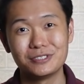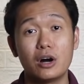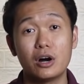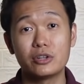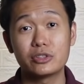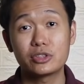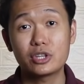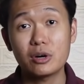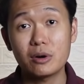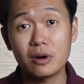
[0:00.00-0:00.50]

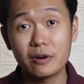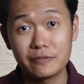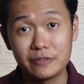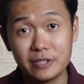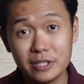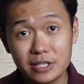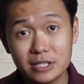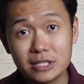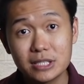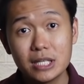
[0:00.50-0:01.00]
On top of
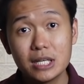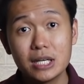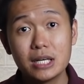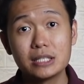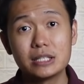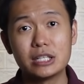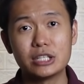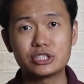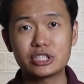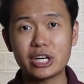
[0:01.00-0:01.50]
this,
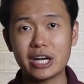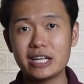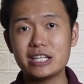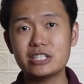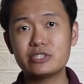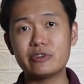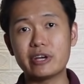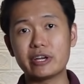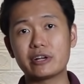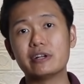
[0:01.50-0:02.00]
the
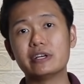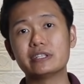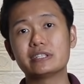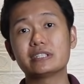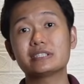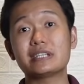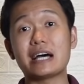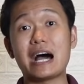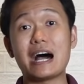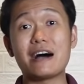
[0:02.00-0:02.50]
Chinese
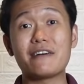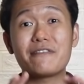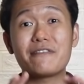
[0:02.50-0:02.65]
regulators are